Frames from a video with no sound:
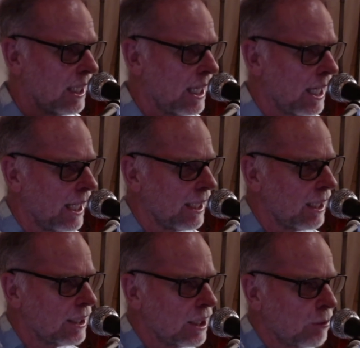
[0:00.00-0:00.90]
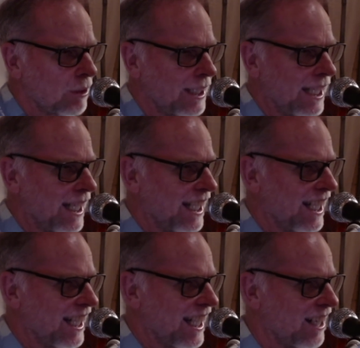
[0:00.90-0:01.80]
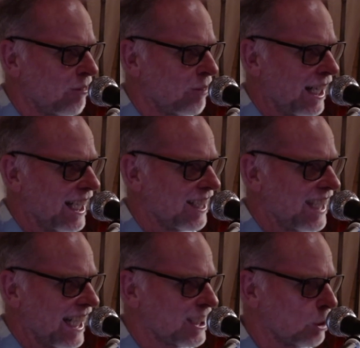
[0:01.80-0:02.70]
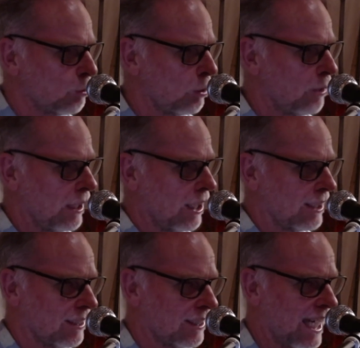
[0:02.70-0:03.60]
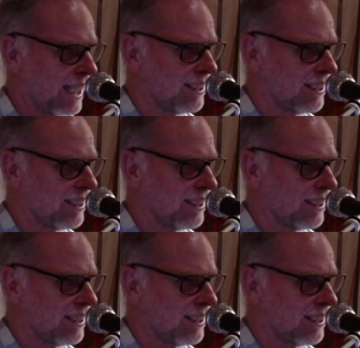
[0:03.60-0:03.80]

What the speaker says: and I don't know what the axis would be like that.